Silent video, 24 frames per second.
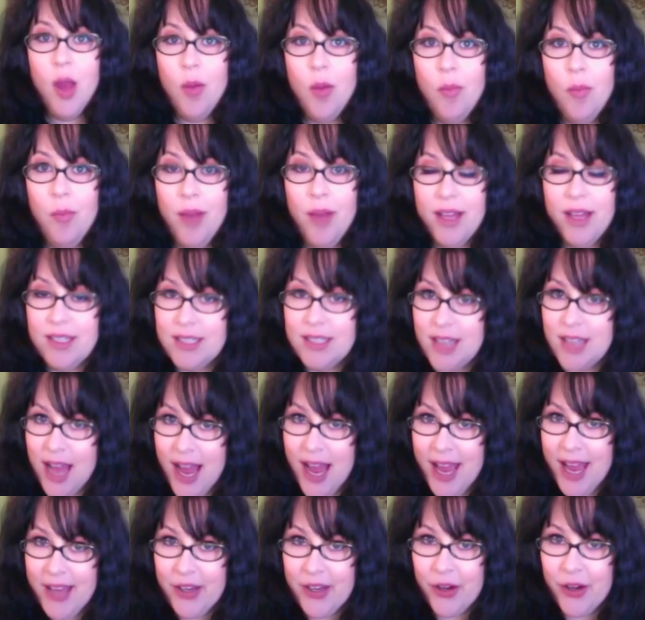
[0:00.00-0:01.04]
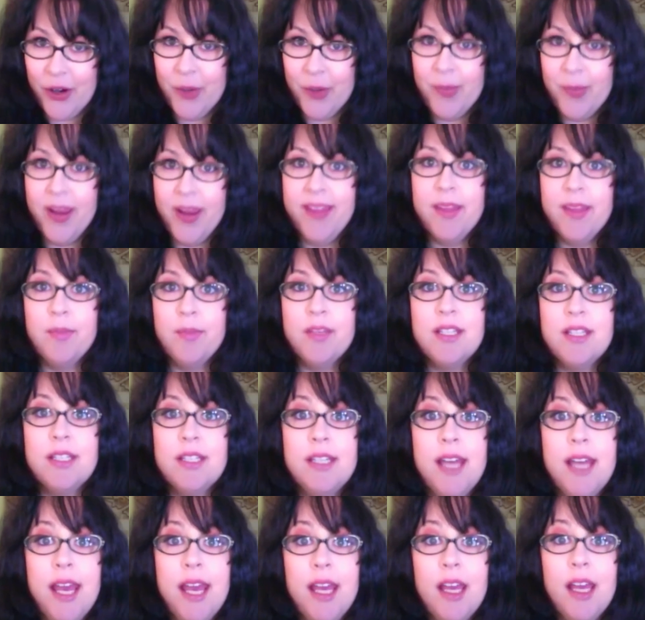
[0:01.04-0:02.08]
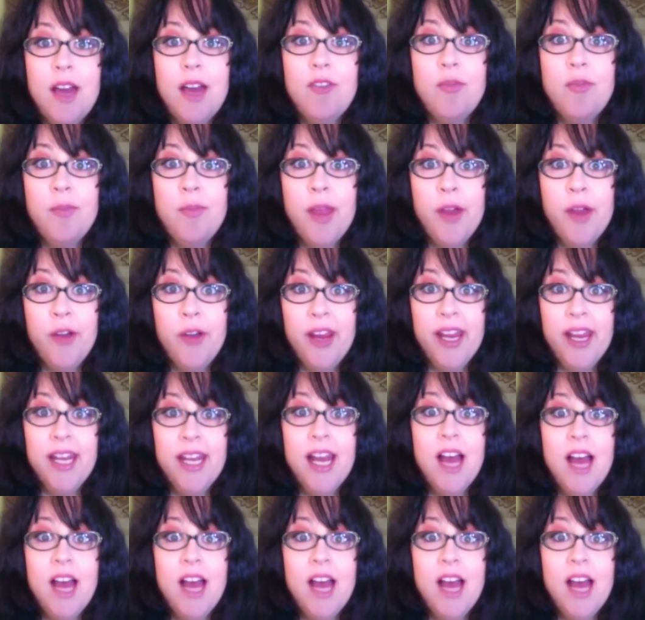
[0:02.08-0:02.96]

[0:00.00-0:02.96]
But Tiger made the mistake of marrying a